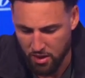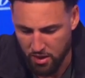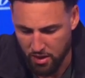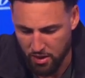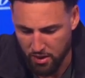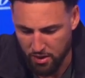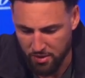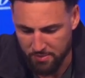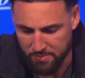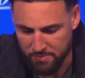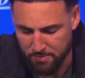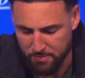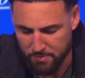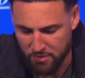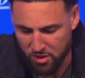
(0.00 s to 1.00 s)

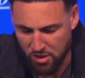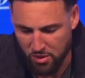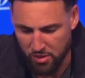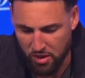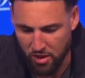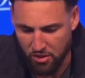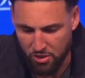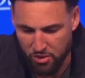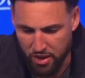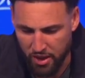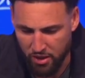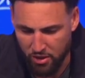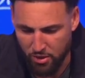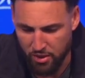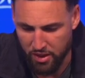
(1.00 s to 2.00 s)
So we all knew
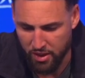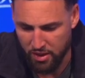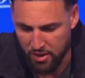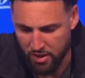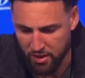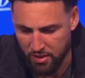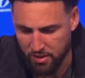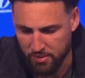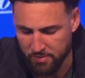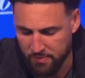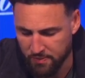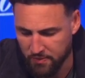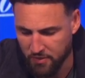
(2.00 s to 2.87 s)
that going in, and